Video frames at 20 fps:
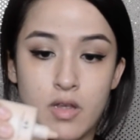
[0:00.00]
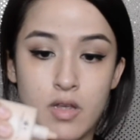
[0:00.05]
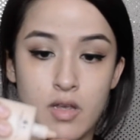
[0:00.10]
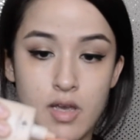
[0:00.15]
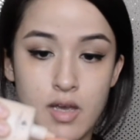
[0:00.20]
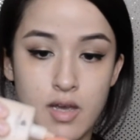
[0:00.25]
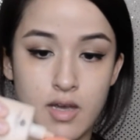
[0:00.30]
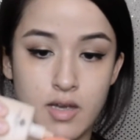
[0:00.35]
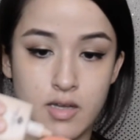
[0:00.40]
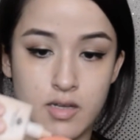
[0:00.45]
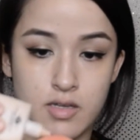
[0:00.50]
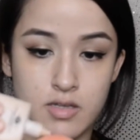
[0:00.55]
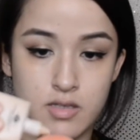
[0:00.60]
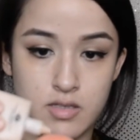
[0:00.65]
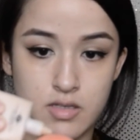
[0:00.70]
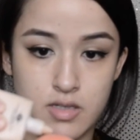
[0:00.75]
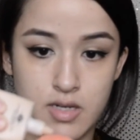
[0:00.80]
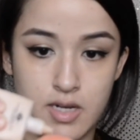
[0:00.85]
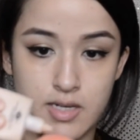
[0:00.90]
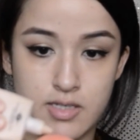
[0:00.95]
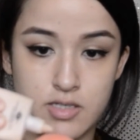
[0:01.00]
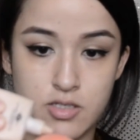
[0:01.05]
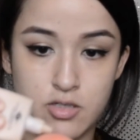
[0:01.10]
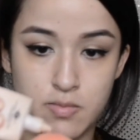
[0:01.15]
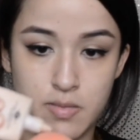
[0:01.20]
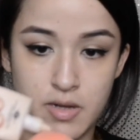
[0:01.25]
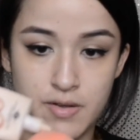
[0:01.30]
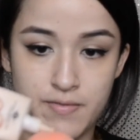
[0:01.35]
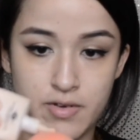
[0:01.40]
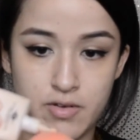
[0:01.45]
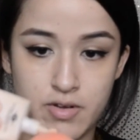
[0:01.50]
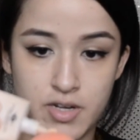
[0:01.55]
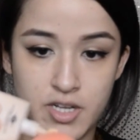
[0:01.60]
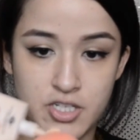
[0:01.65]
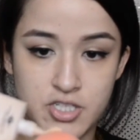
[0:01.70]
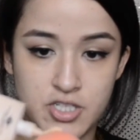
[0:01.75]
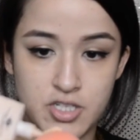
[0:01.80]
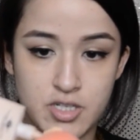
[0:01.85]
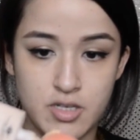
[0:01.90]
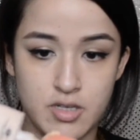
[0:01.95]
And I do my
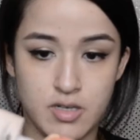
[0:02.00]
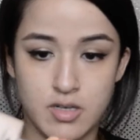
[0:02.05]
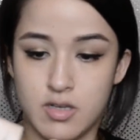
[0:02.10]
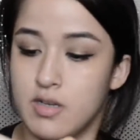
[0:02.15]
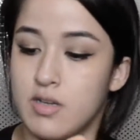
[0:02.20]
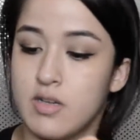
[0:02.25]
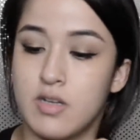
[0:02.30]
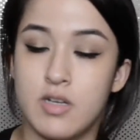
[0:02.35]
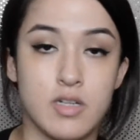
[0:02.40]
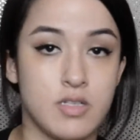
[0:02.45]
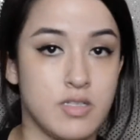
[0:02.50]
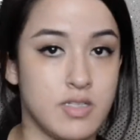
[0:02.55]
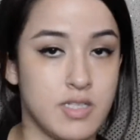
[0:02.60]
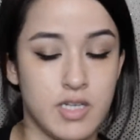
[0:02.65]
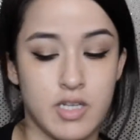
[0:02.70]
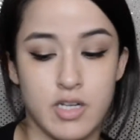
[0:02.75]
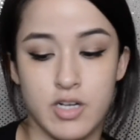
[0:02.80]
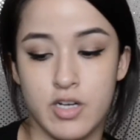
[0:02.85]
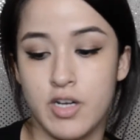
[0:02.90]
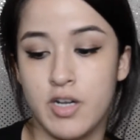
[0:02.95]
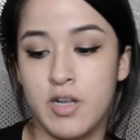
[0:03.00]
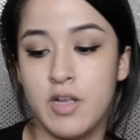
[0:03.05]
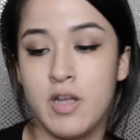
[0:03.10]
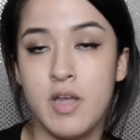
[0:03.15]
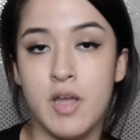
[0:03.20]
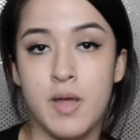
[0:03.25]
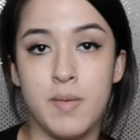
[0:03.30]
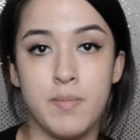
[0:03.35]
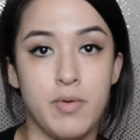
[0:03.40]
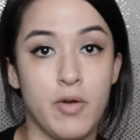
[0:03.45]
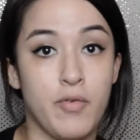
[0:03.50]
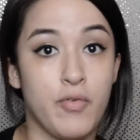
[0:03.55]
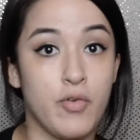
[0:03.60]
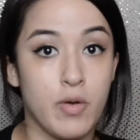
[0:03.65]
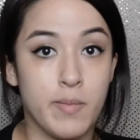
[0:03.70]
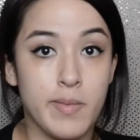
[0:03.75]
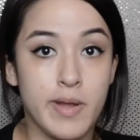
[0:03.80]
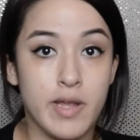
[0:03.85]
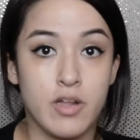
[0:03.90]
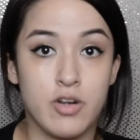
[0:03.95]
foundation concealer
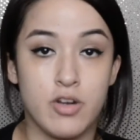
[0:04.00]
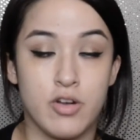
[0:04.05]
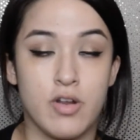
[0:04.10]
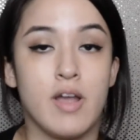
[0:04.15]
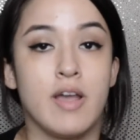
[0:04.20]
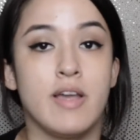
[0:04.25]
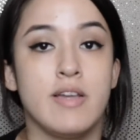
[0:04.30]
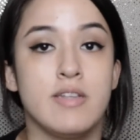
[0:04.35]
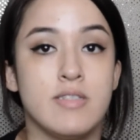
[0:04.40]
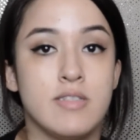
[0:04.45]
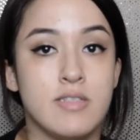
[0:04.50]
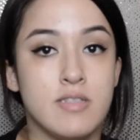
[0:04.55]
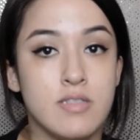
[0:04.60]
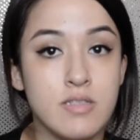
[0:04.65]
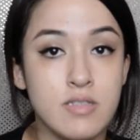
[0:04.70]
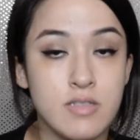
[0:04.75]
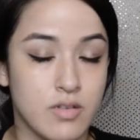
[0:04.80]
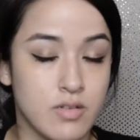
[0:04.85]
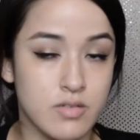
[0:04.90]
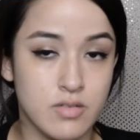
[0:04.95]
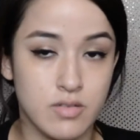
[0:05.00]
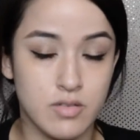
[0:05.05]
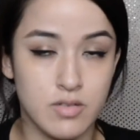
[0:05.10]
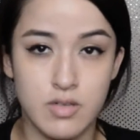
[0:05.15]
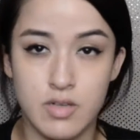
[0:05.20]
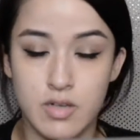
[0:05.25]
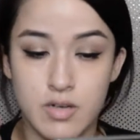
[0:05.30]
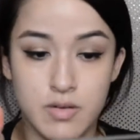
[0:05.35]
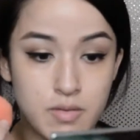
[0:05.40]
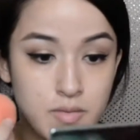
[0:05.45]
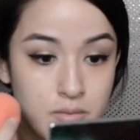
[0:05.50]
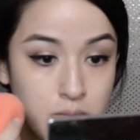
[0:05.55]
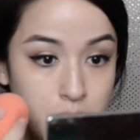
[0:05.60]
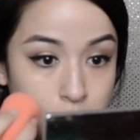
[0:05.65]
before my under eyes, you know.